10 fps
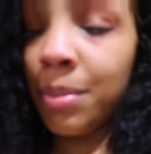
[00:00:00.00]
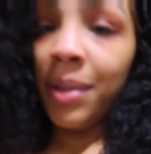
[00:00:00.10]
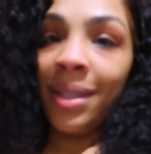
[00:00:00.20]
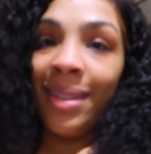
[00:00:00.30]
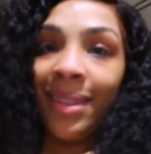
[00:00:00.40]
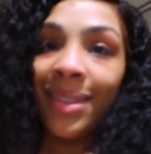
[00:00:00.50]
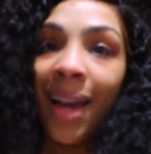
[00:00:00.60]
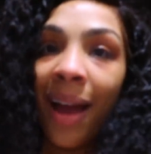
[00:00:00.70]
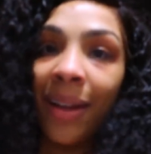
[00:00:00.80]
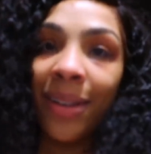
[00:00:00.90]
being
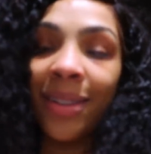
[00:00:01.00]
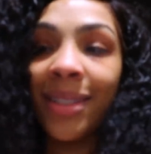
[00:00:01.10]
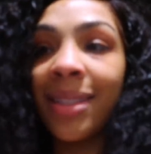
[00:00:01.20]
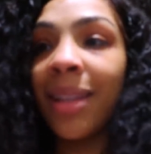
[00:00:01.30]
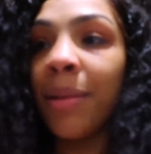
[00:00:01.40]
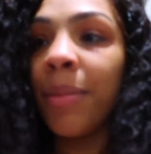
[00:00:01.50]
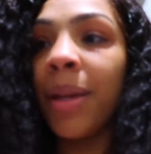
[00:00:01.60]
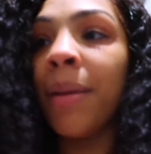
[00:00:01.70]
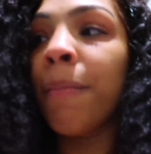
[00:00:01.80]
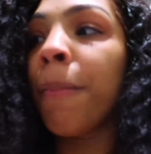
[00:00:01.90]
tired and
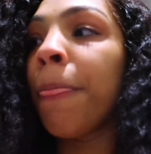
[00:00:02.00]
sleepy,